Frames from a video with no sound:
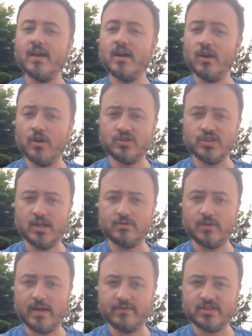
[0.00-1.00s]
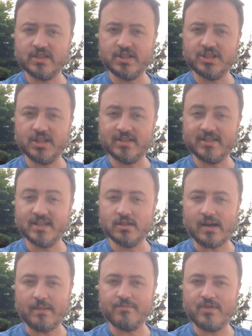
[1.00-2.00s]
alongside whatever's in agility and
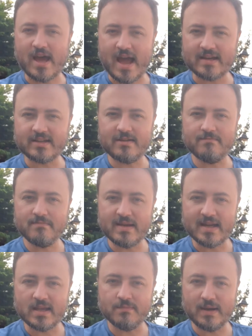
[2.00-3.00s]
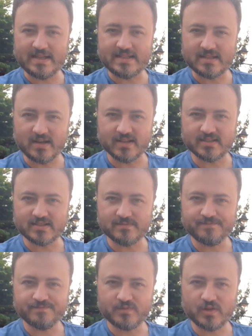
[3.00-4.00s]
grab that many base dice,
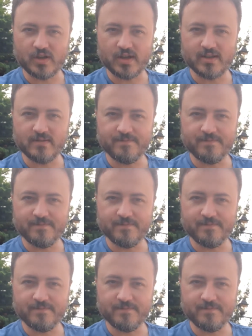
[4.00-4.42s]
okay?